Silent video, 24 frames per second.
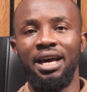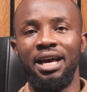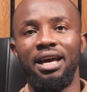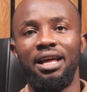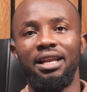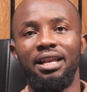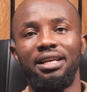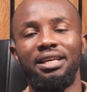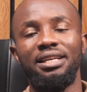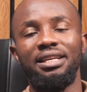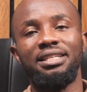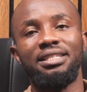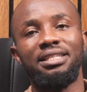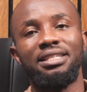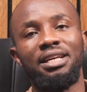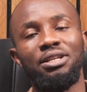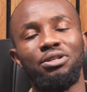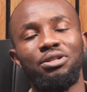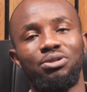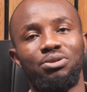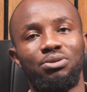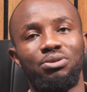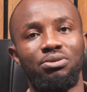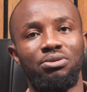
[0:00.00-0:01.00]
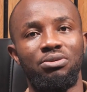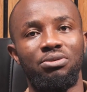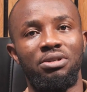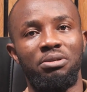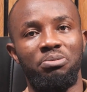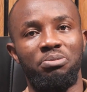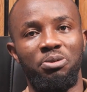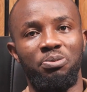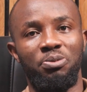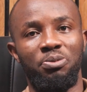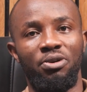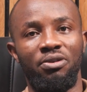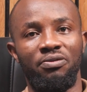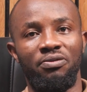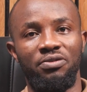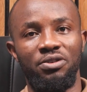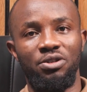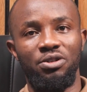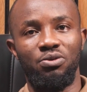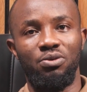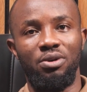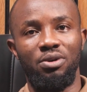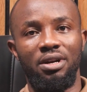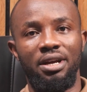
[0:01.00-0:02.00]
And he said to the people of
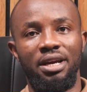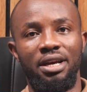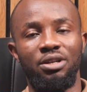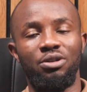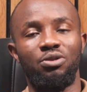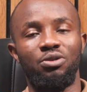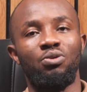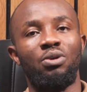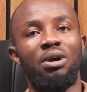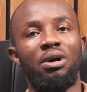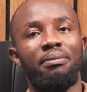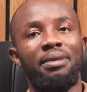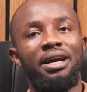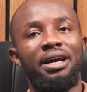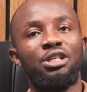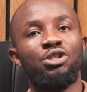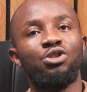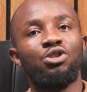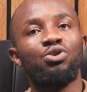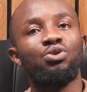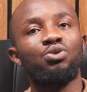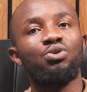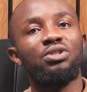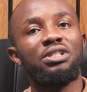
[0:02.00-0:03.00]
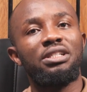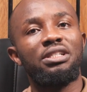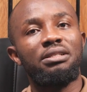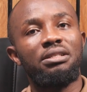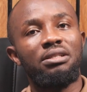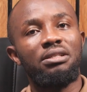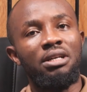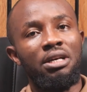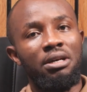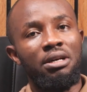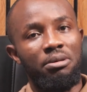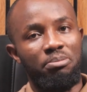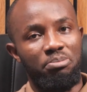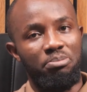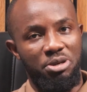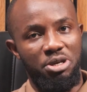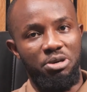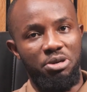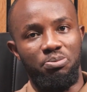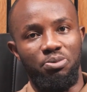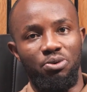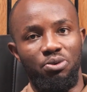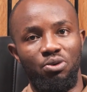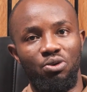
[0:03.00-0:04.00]
Israelite, you are my chosen
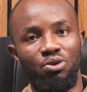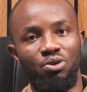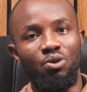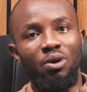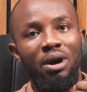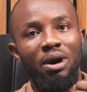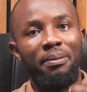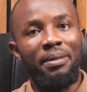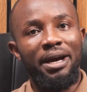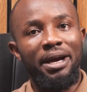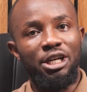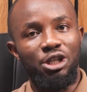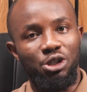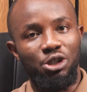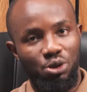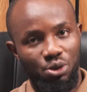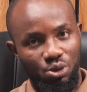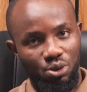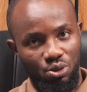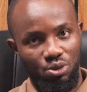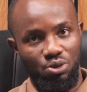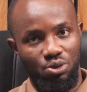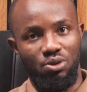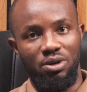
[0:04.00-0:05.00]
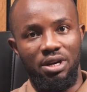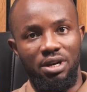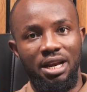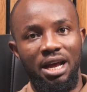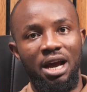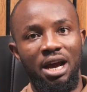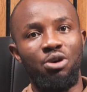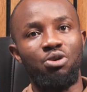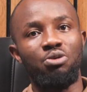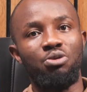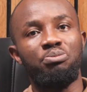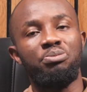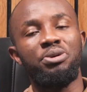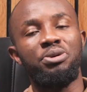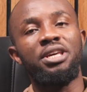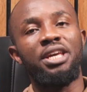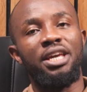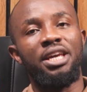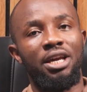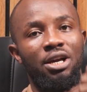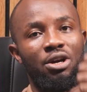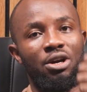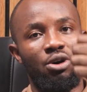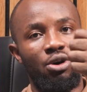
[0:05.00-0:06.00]
people. You are my children. I will
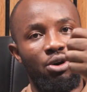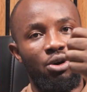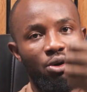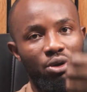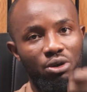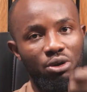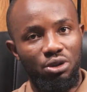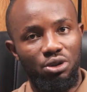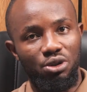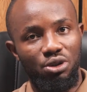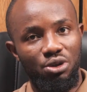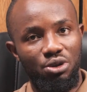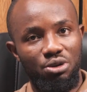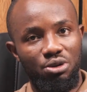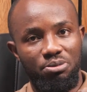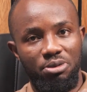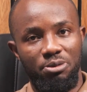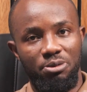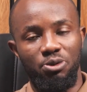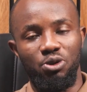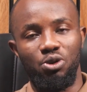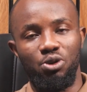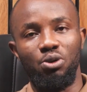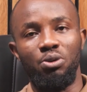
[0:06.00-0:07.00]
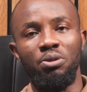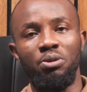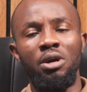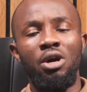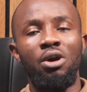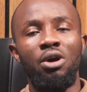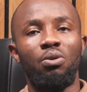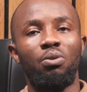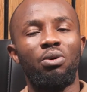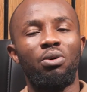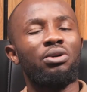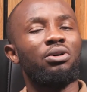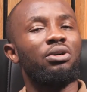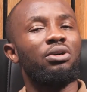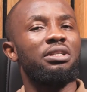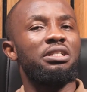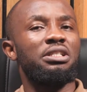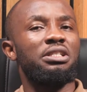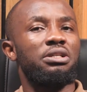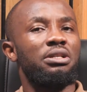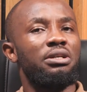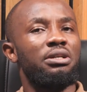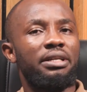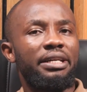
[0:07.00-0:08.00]
be a God unto you people. So what God
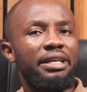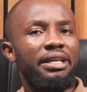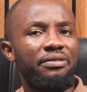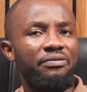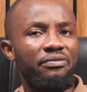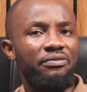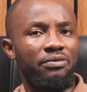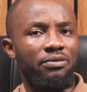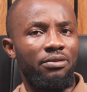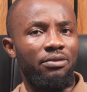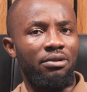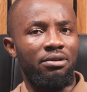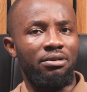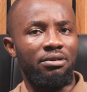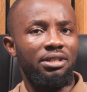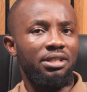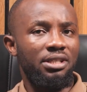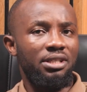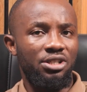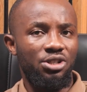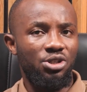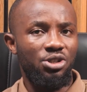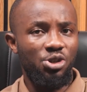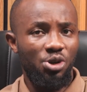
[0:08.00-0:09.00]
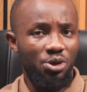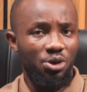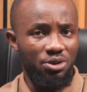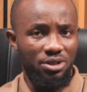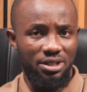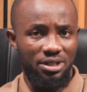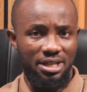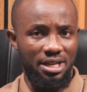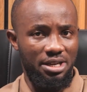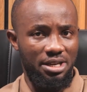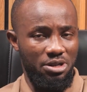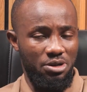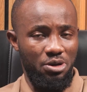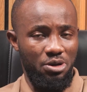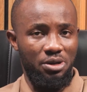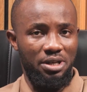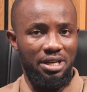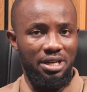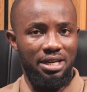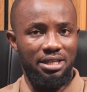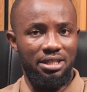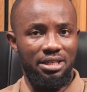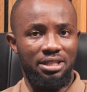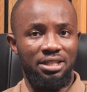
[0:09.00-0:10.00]
is looking for is sons and
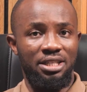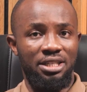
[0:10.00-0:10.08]
daughters.